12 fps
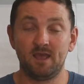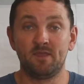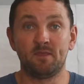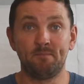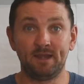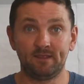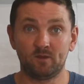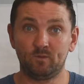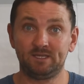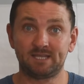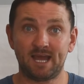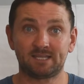The minute that
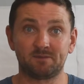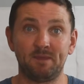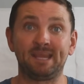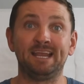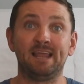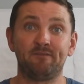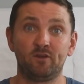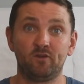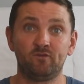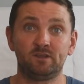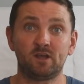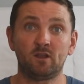we start to make
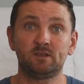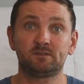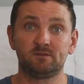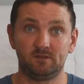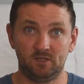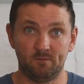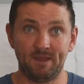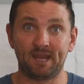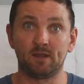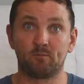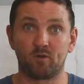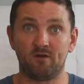$1,100, you're
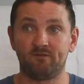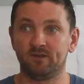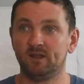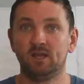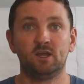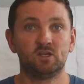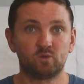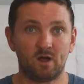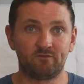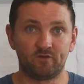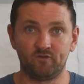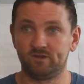making a profit.
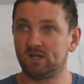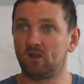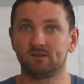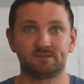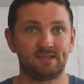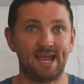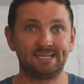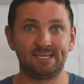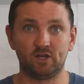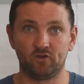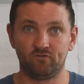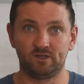$1,200,
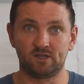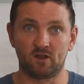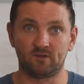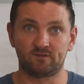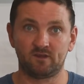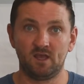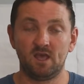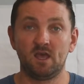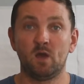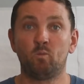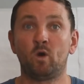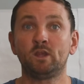$1,300.
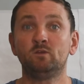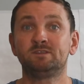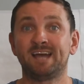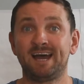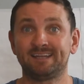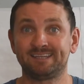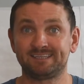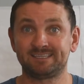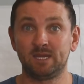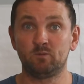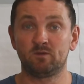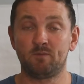And what you start to
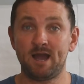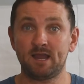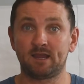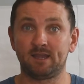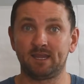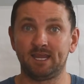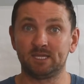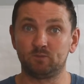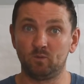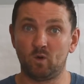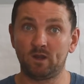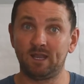see with marketing is
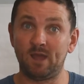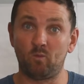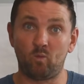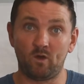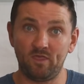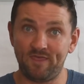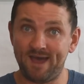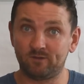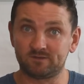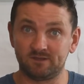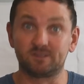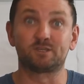we want to let
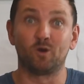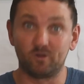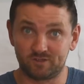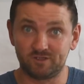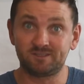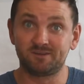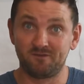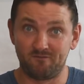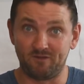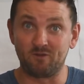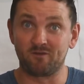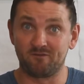1,000 soldiers
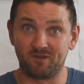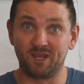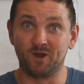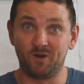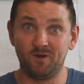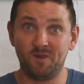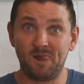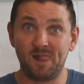figuratively go.